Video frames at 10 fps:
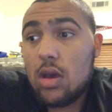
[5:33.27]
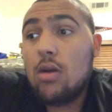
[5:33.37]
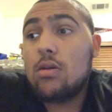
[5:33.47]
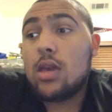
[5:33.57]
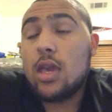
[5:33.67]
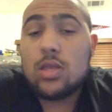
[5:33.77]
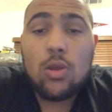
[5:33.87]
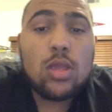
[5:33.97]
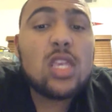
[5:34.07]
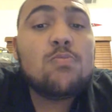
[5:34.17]
Okay, so
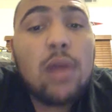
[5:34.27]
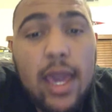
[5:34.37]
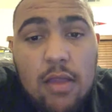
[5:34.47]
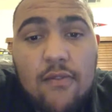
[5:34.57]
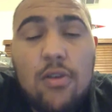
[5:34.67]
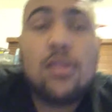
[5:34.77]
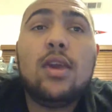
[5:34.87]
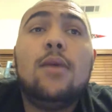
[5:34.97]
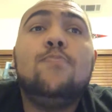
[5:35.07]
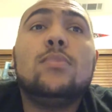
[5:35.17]
despite of all
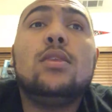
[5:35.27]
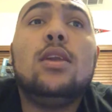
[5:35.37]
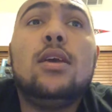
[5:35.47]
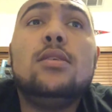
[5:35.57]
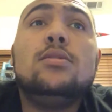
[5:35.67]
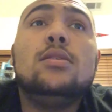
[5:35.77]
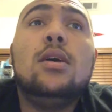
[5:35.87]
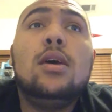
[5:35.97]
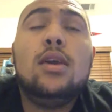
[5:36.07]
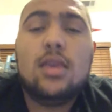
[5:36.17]
that, yes,
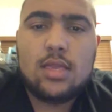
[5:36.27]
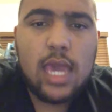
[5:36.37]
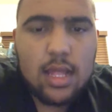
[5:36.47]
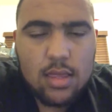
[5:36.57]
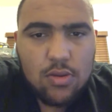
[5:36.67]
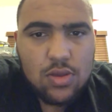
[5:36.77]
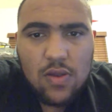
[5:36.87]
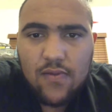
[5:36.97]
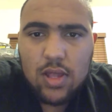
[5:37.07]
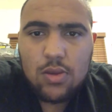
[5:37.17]
take those
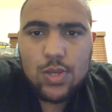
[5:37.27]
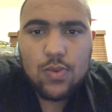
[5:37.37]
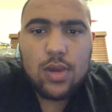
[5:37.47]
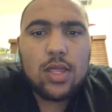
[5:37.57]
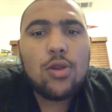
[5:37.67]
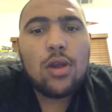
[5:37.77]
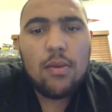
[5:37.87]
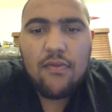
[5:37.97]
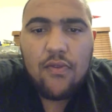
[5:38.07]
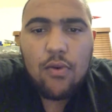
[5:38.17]
2 free throws away, they're
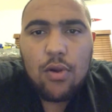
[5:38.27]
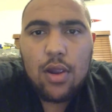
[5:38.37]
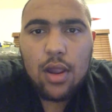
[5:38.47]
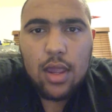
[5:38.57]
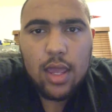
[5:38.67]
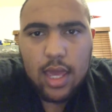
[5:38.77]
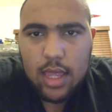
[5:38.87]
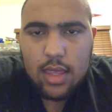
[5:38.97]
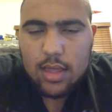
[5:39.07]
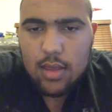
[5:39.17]
up 4,
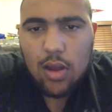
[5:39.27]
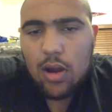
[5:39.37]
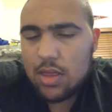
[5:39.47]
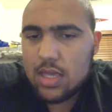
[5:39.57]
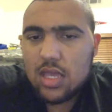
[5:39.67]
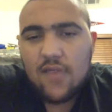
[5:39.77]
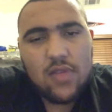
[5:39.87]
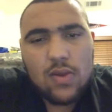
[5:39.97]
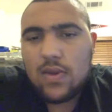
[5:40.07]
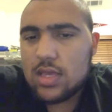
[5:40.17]
and all the stuff
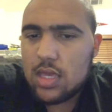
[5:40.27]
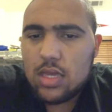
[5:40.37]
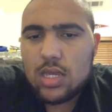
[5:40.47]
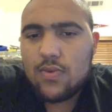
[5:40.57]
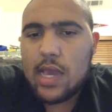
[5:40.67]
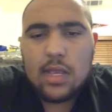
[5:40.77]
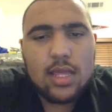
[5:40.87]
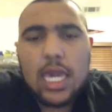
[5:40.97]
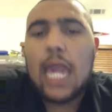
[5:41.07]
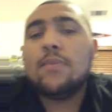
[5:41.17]
and the rest of the situation of
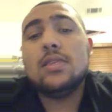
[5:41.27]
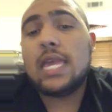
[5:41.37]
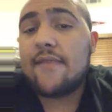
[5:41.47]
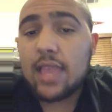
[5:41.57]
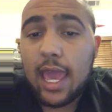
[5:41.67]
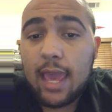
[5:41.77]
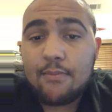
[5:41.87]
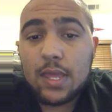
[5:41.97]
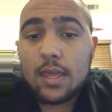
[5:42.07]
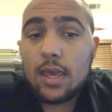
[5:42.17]
the game doesn't have to
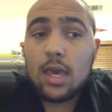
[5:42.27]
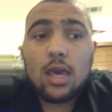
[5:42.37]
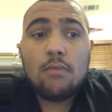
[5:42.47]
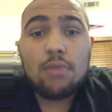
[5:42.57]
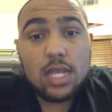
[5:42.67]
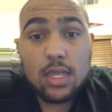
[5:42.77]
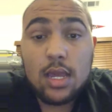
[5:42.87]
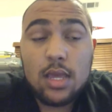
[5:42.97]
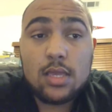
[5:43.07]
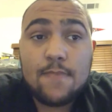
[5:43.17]
happen, but it
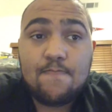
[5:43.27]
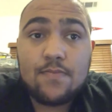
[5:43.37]
does.